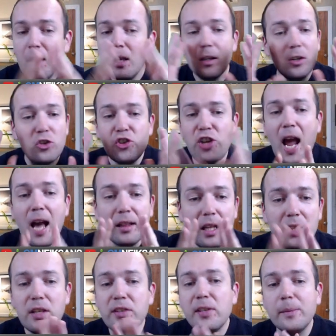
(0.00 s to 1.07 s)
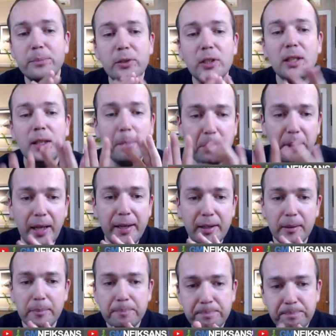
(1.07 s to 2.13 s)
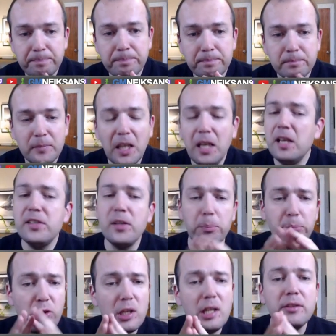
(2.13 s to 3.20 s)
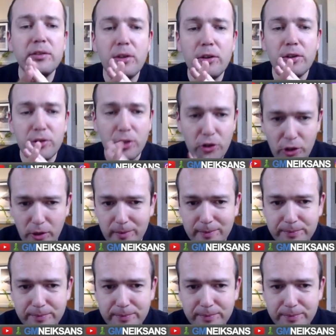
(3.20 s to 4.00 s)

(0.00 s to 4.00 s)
Shankland is a brilliant player. He is a brilliant theoretician.